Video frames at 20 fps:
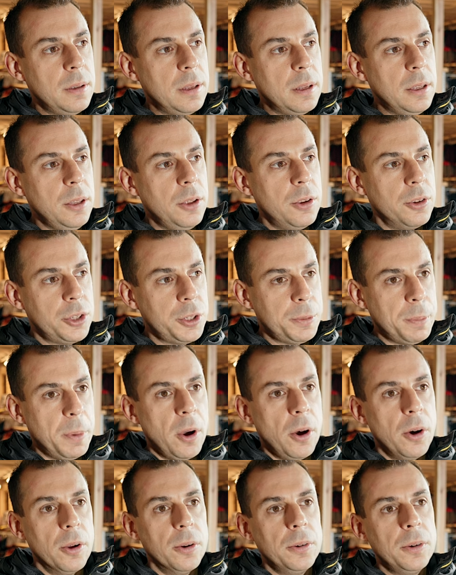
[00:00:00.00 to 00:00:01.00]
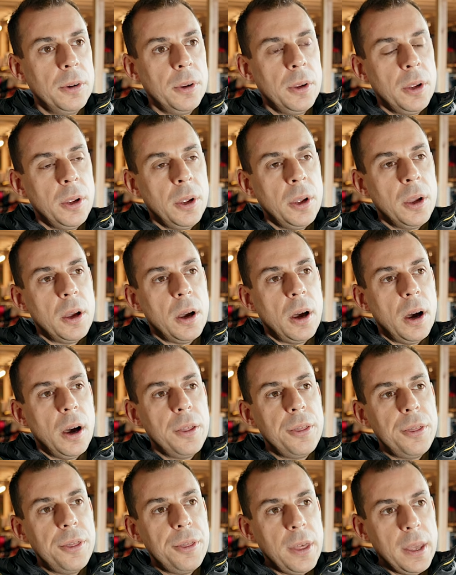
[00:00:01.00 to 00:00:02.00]
You're spot on. I
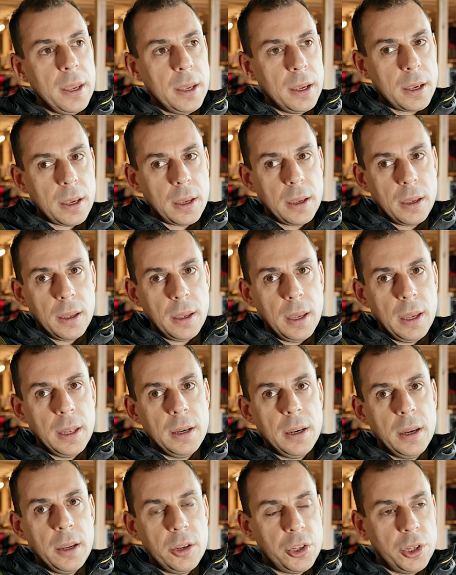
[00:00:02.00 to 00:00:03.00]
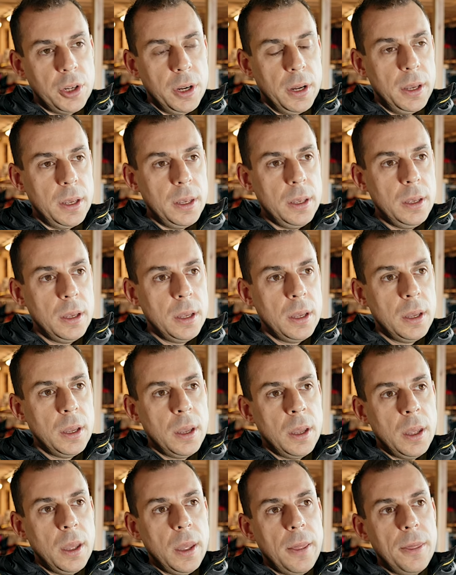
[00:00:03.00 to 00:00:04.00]
think initially
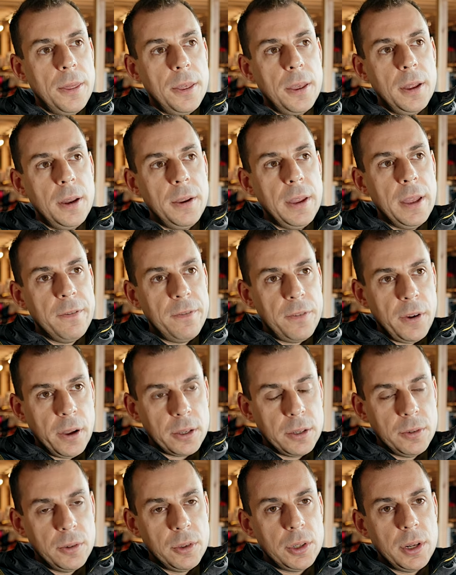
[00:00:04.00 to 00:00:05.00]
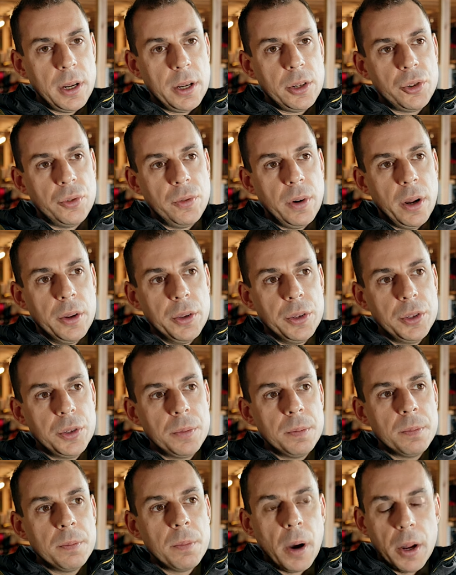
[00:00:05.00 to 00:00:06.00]
the influx of international
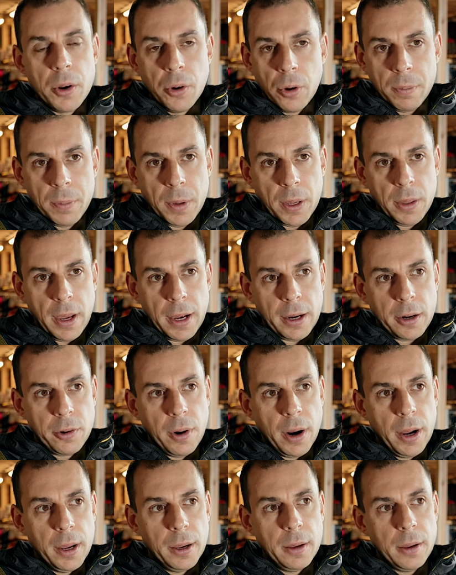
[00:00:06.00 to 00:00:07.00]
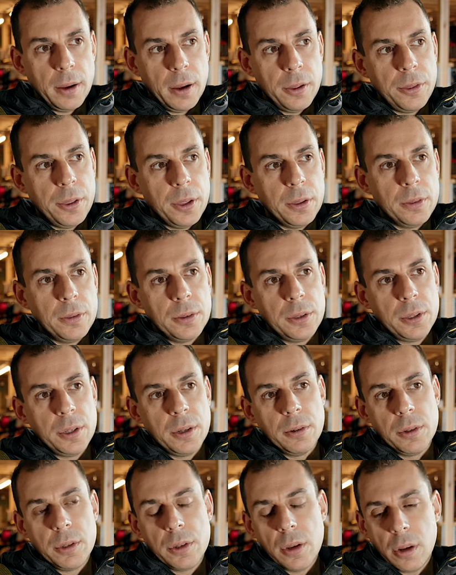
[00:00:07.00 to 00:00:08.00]
runners might not be that great. I think the
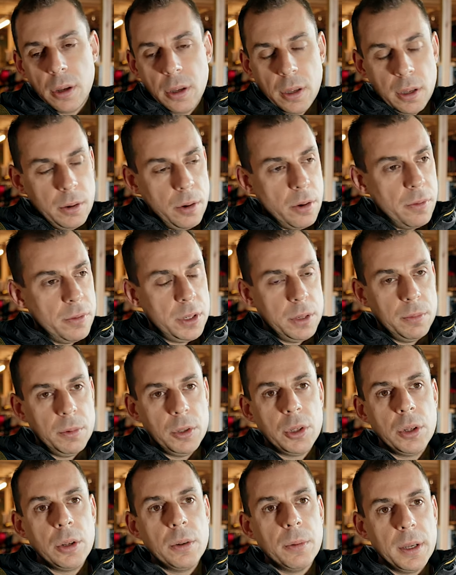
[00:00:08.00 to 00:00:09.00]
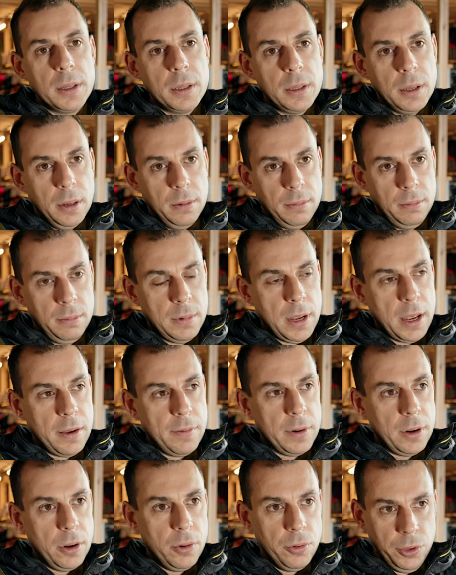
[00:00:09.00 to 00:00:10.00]
series, obviously we're 2 weeks in,
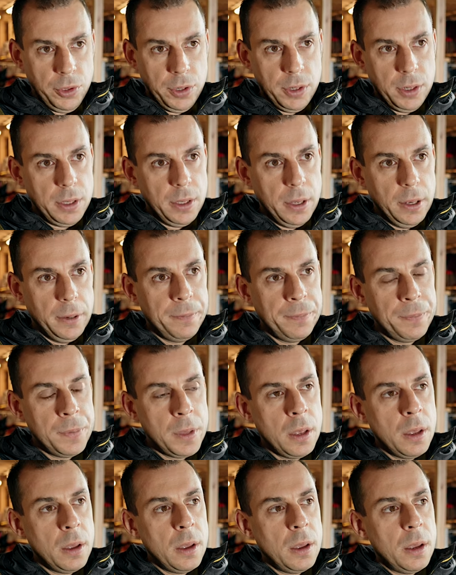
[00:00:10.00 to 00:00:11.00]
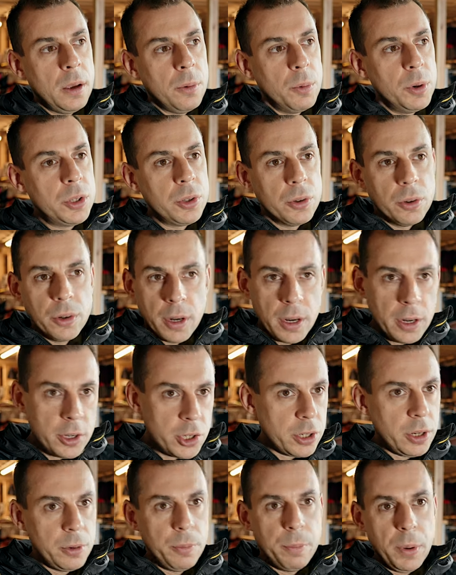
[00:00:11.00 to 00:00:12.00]
having launched this thing, we saw an
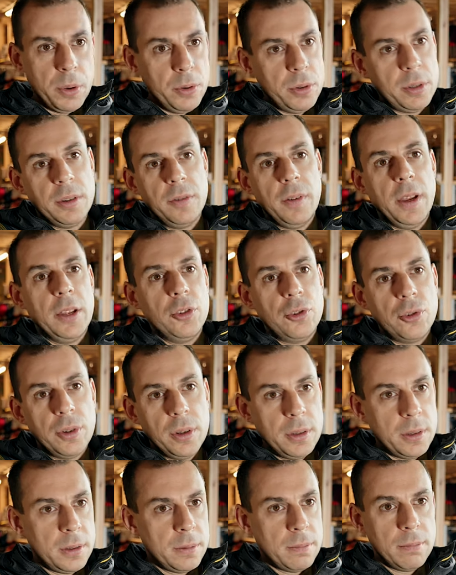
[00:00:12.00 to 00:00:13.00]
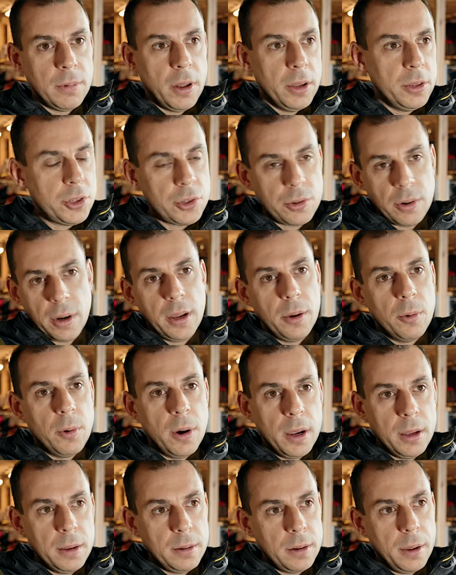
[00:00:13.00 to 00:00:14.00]
initial boost of entries, like straight
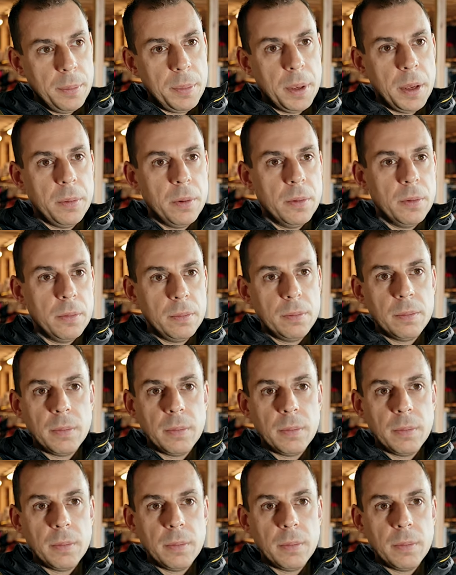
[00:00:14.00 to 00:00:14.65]
away, like people